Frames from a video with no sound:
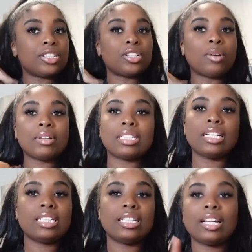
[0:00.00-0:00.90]
So I'm
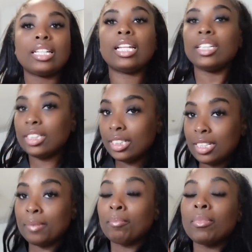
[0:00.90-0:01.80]
excited to see how that
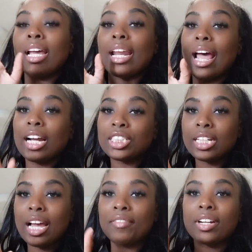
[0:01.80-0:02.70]
looks. And I
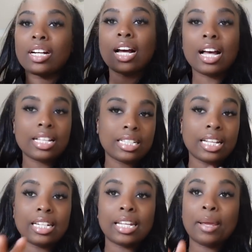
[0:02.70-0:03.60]
actually have like a
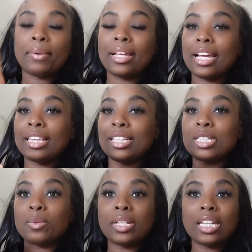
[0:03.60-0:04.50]
content day planned
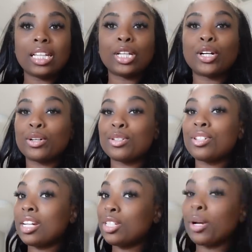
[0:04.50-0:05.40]
this week. Your girl's
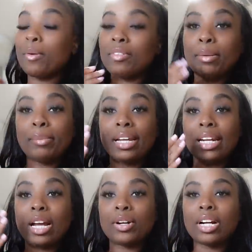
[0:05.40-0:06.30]
trying to start really
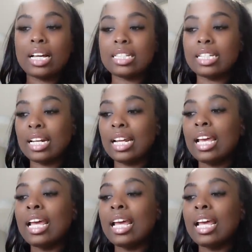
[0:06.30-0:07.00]
planning out her content.